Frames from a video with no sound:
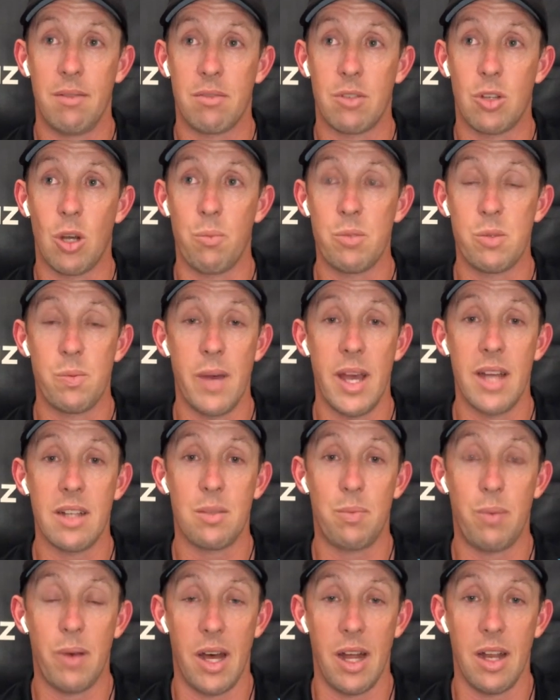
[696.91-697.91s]
gobsmacked,
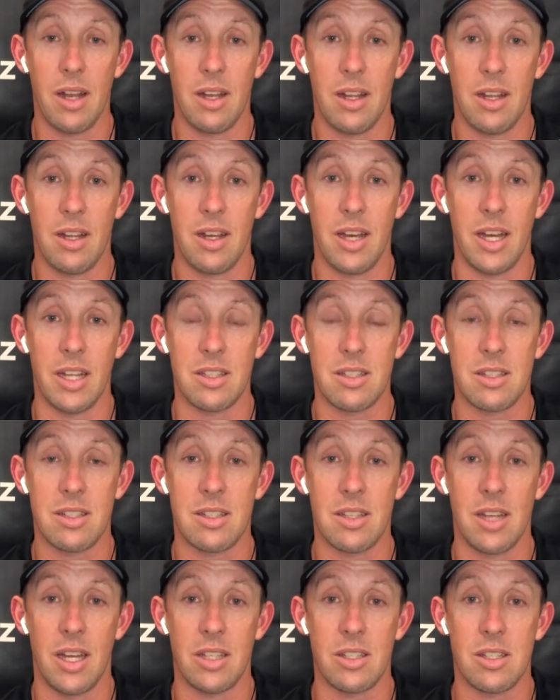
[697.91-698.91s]
but
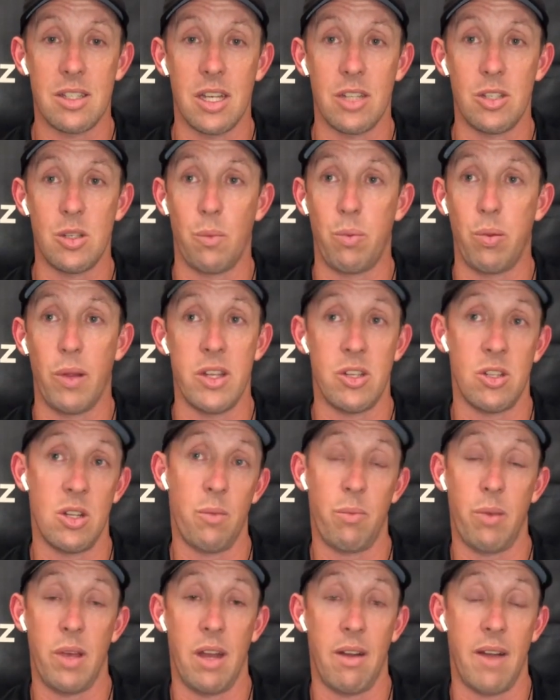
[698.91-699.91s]
it's such a pleasure to
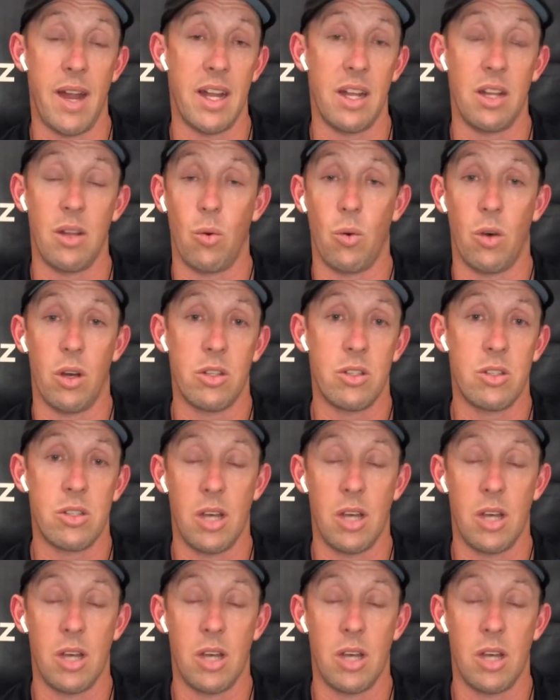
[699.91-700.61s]
be around and to watch.